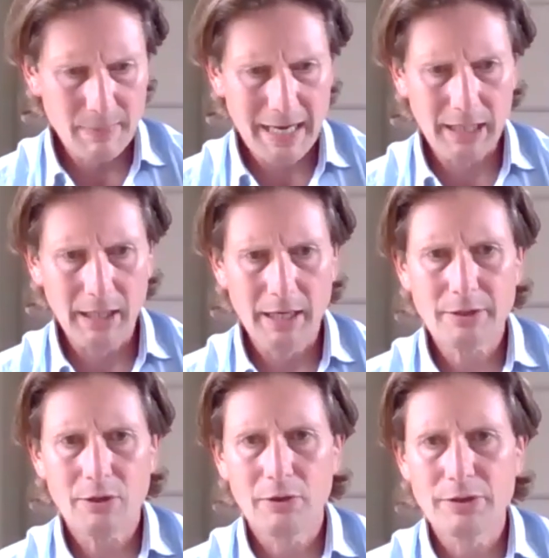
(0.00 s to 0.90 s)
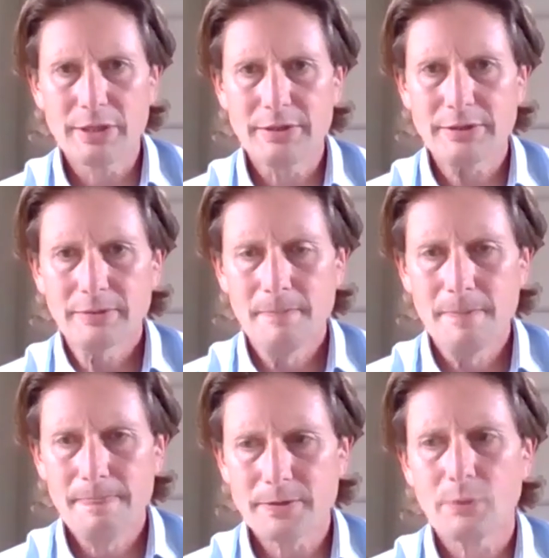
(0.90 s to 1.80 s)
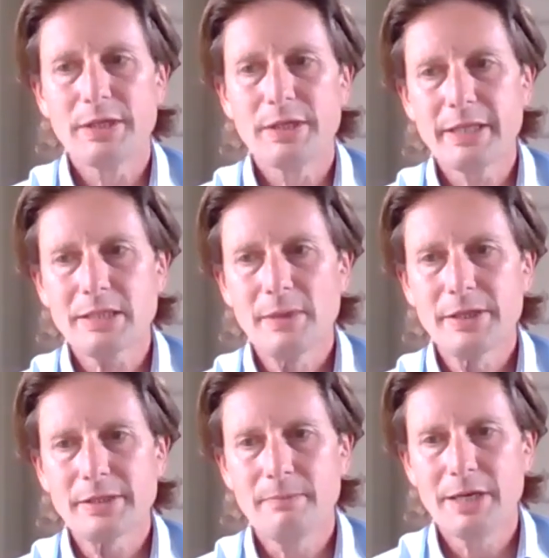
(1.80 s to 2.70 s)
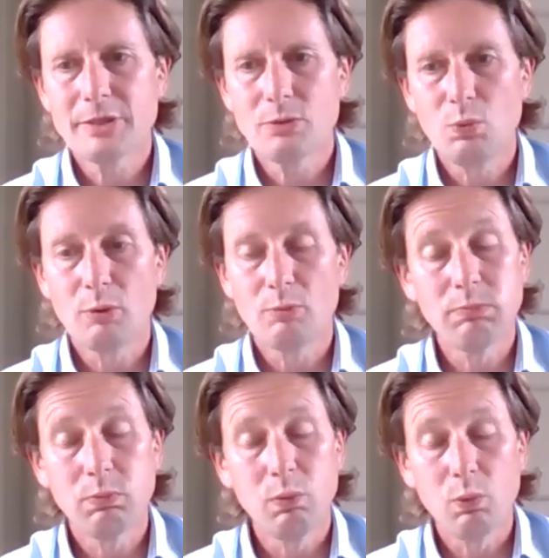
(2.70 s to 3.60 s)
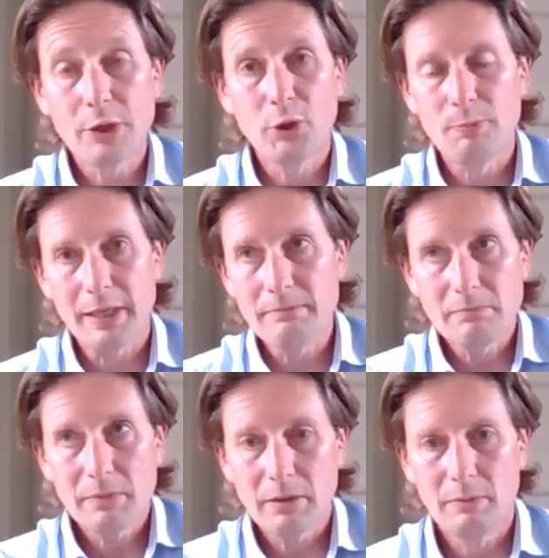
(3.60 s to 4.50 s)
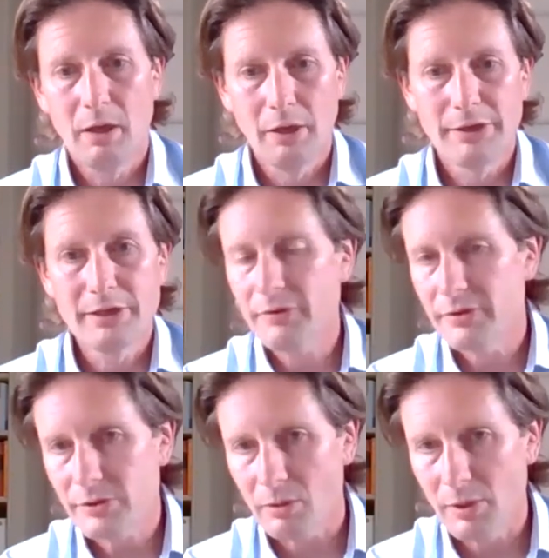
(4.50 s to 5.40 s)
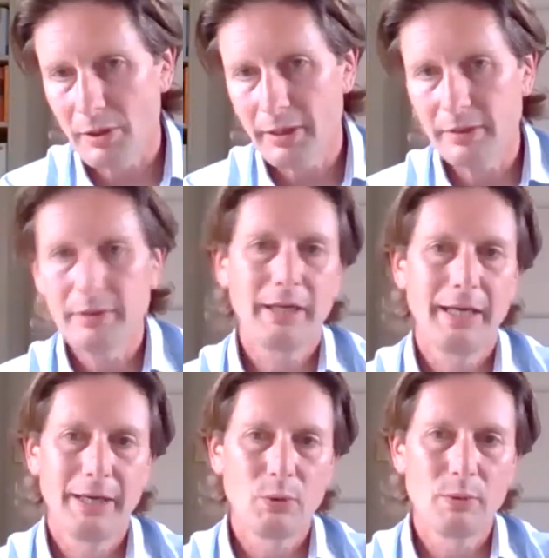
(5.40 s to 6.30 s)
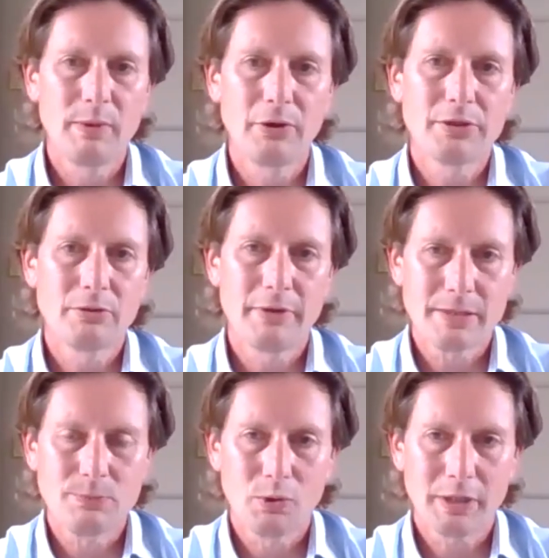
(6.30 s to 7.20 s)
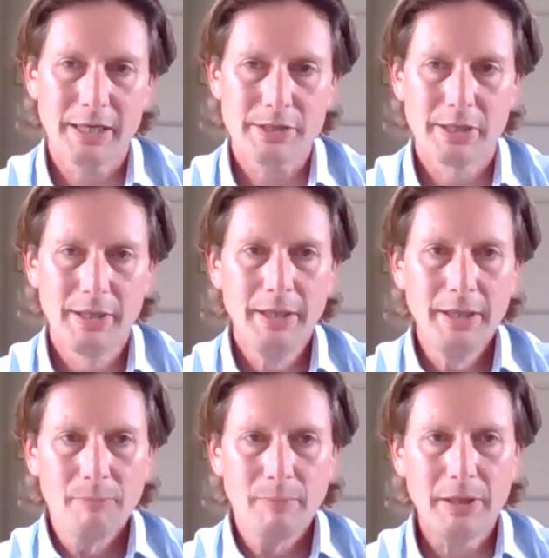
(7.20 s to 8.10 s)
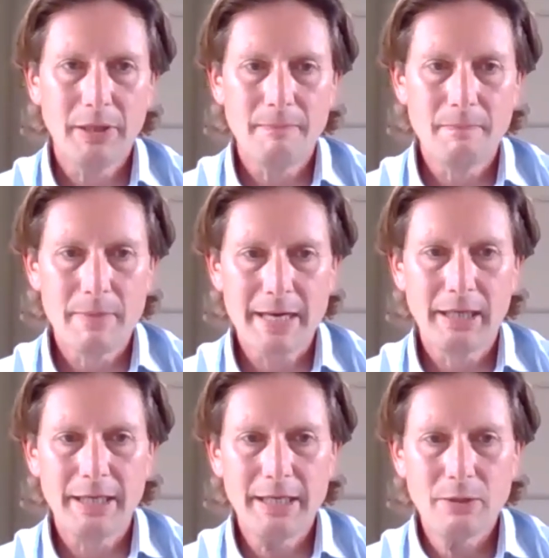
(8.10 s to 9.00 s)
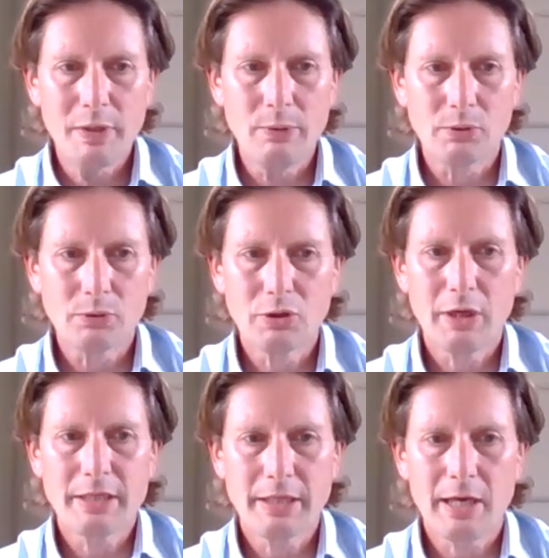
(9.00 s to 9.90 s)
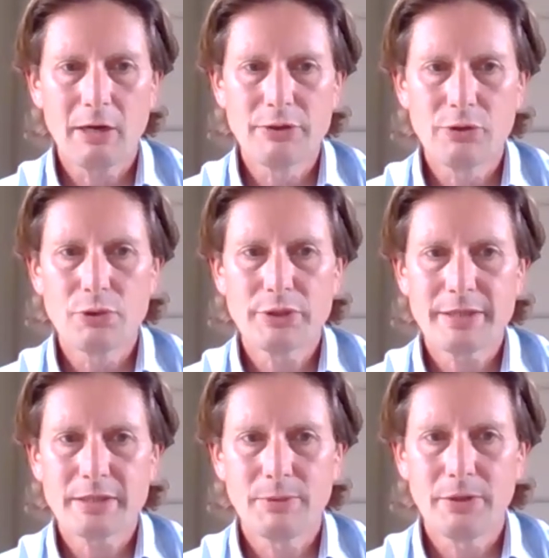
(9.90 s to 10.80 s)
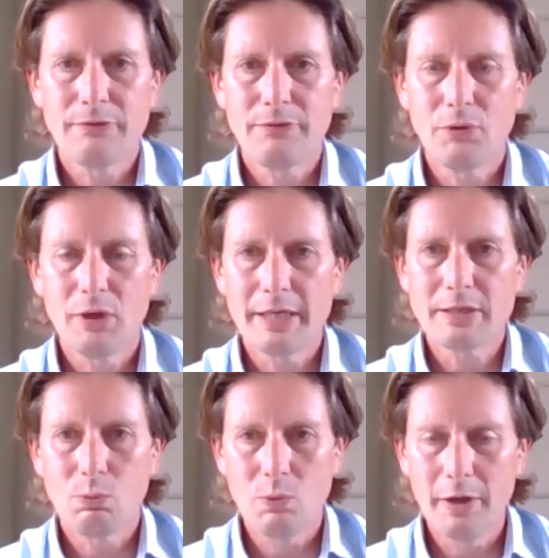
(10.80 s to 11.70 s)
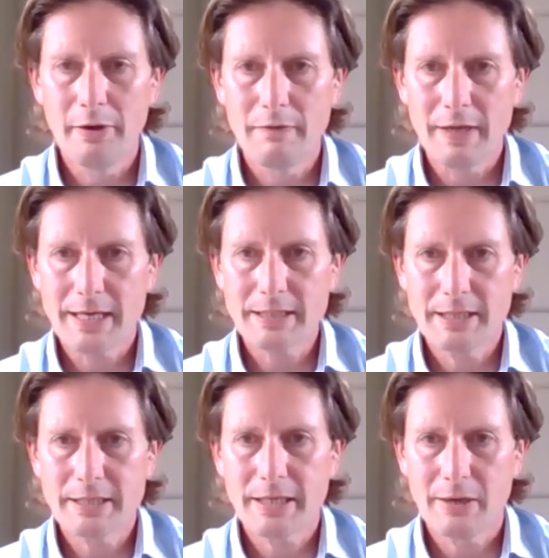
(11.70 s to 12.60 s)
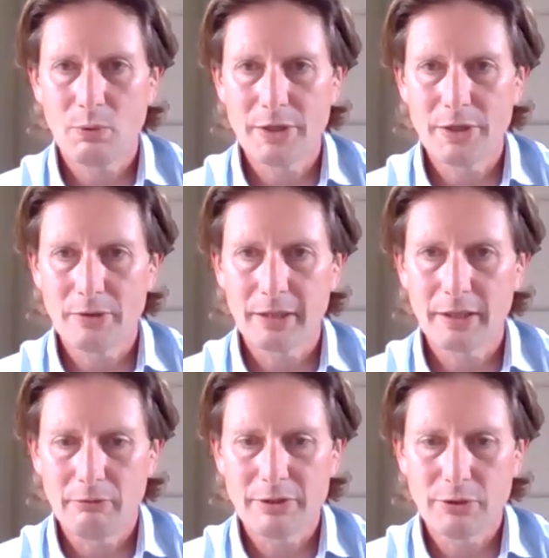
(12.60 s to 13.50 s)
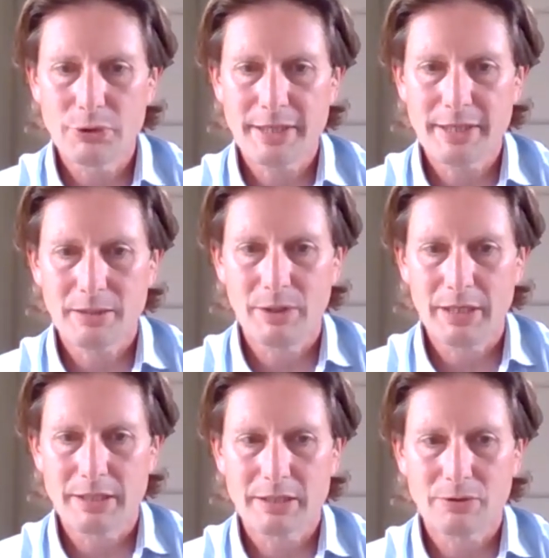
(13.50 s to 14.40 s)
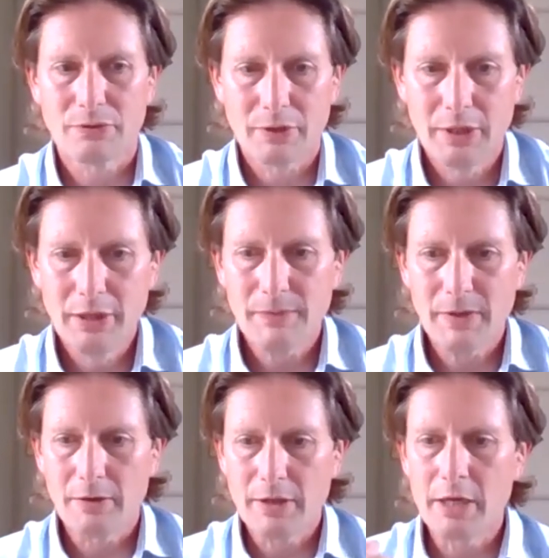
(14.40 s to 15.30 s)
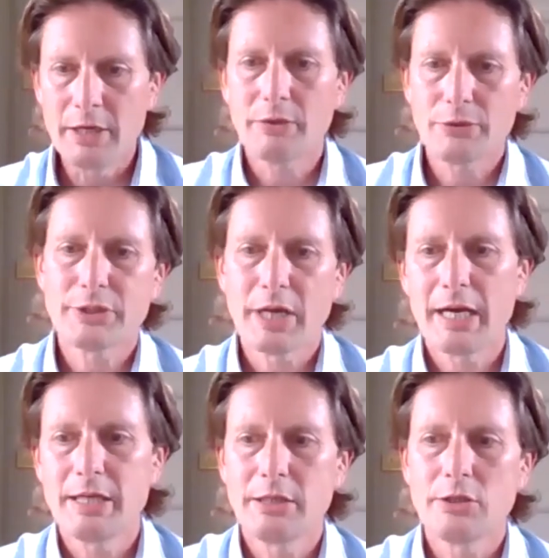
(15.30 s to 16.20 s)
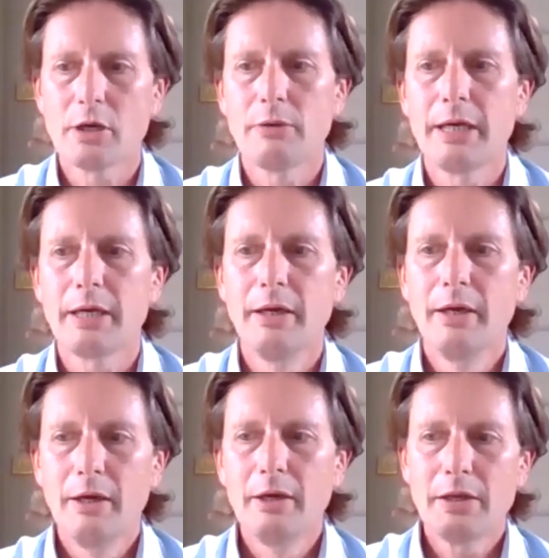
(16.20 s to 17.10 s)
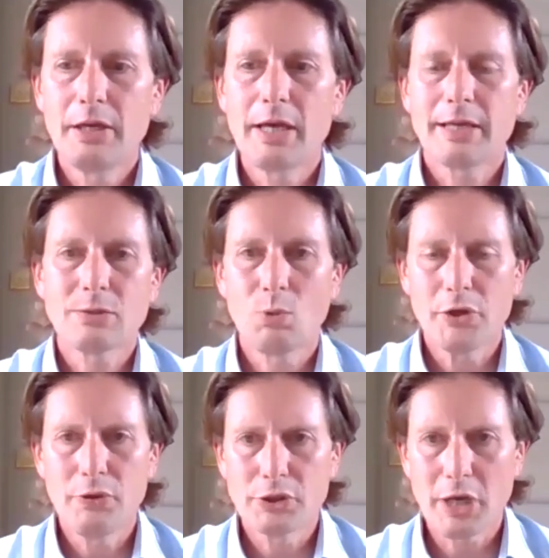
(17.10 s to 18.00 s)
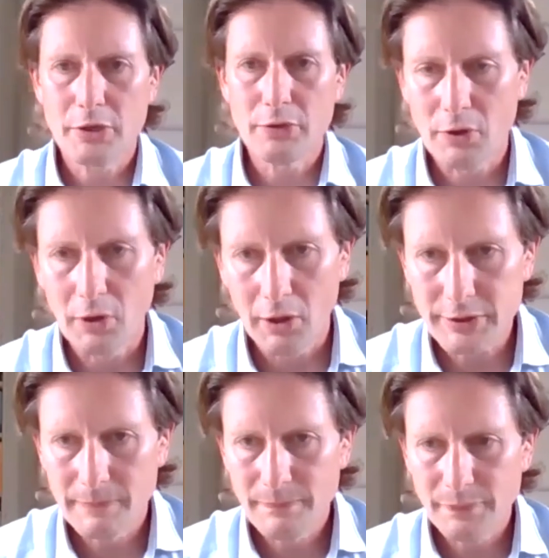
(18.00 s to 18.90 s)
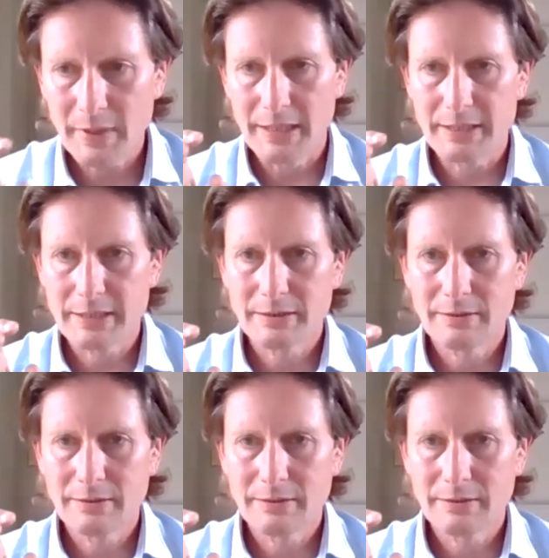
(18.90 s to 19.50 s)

analyze the content. So within 6 months, I imagine we could be on a different stock market, and we'd be looking to raise more cash. But mainly, we will try to get a resource estimate for at least one of the assets that we're doing. And the resource estimate is sort of, you know, the initial stage in showing, yes, what you say you've got is